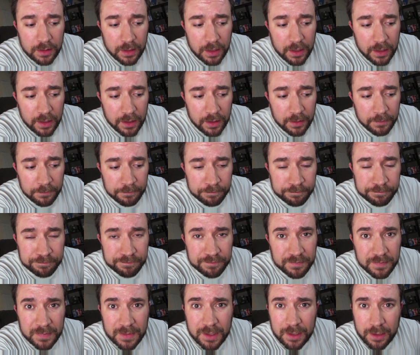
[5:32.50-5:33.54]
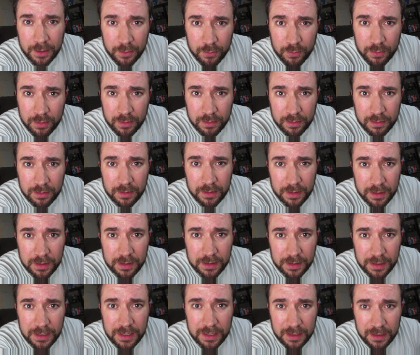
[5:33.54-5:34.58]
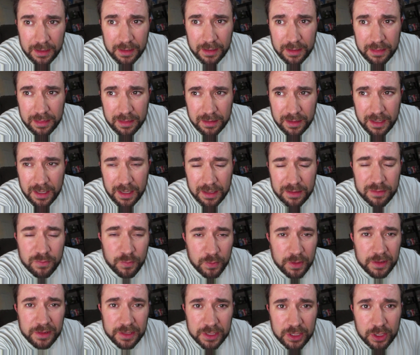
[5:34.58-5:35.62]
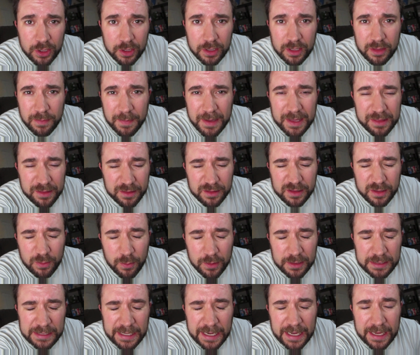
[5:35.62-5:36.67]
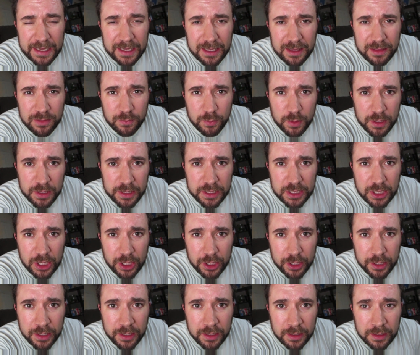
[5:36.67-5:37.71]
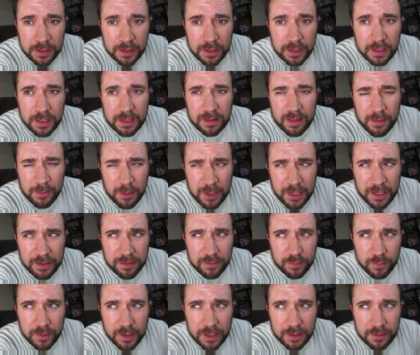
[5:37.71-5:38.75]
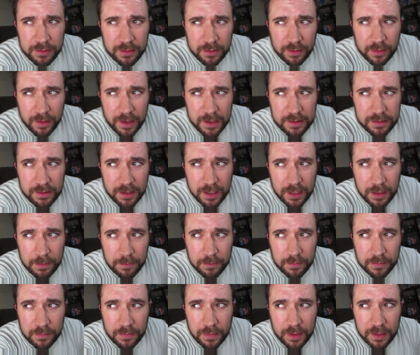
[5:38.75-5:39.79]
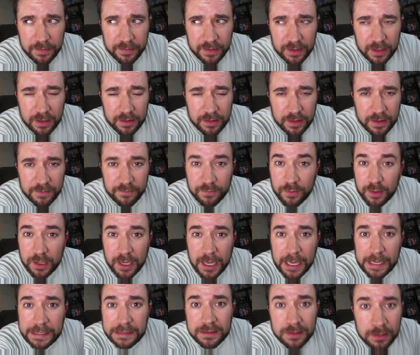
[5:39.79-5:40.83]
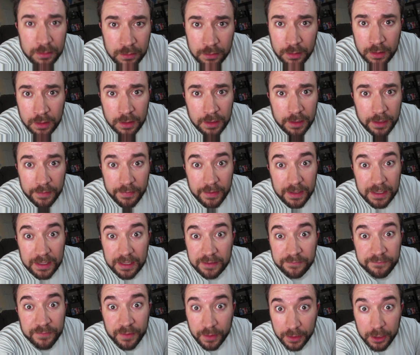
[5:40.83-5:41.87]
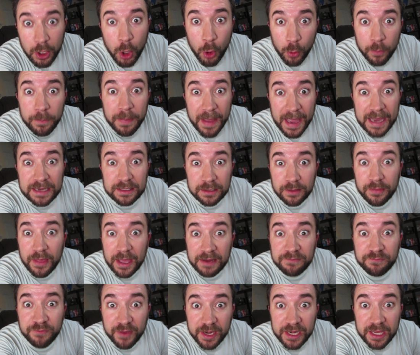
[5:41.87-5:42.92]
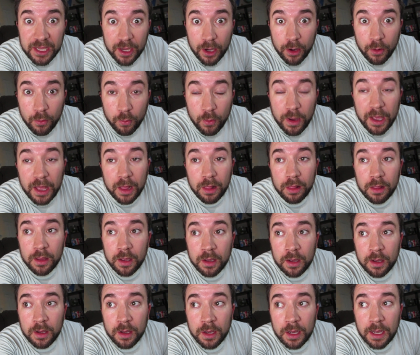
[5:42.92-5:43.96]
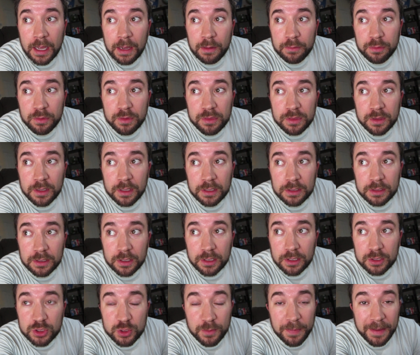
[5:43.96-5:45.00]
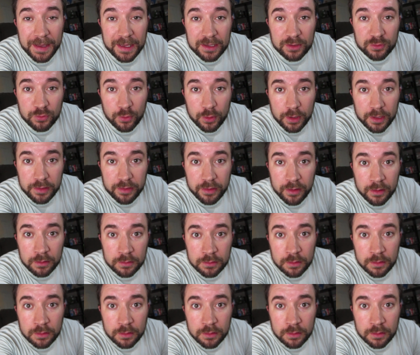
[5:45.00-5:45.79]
Um, there, uh, he, it's he's really good. It's basically one guy. He's really good. Someone asked what I listened to last time, and because they forgot, and they didn't feel like going back to that video. Well, I was listening to Japandroids.